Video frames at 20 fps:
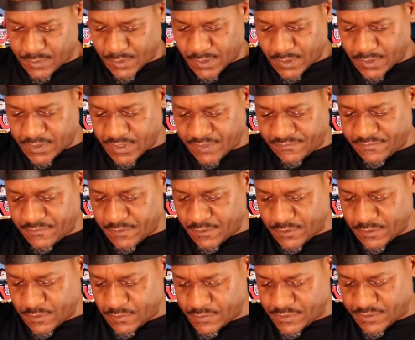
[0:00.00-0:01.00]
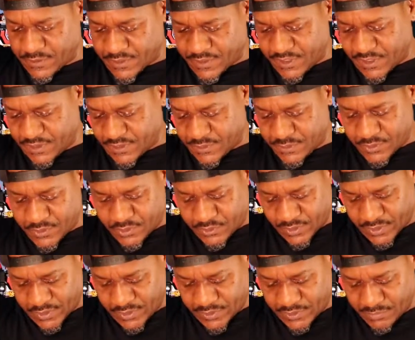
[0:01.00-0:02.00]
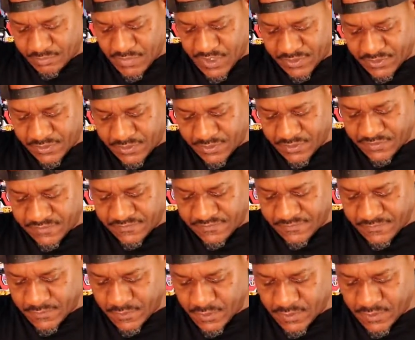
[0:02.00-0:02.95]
I definitely don't suggest you try this method of